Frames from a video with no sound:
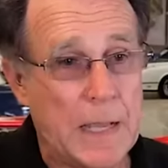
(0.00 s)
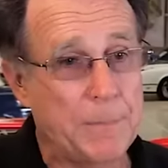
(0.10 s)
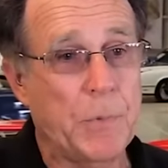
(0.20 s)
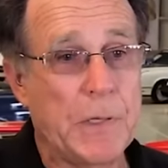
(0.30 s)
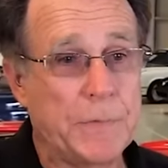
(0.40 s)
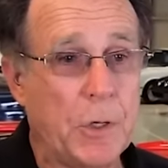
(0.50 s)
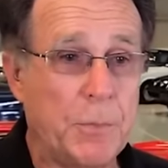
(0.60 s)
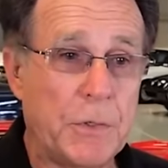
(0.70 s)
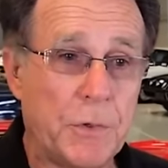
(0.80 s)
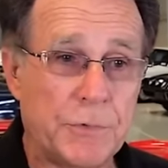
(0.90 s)
operate there
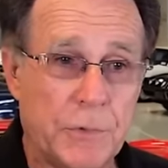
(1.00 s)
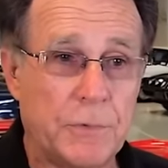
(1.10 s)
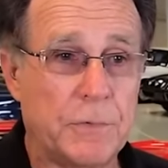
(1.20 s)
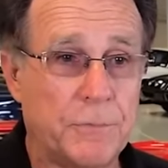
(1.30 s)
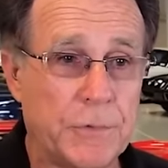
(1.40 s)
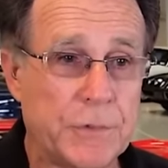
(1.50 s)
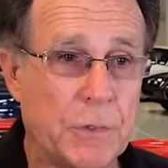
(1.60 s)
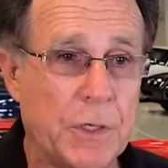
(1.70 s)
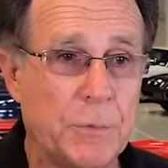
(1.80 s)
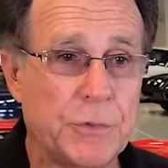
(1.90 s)
because the
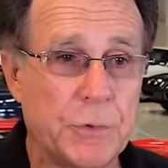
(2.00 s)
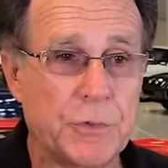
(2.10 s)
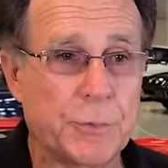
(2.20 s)
facility was too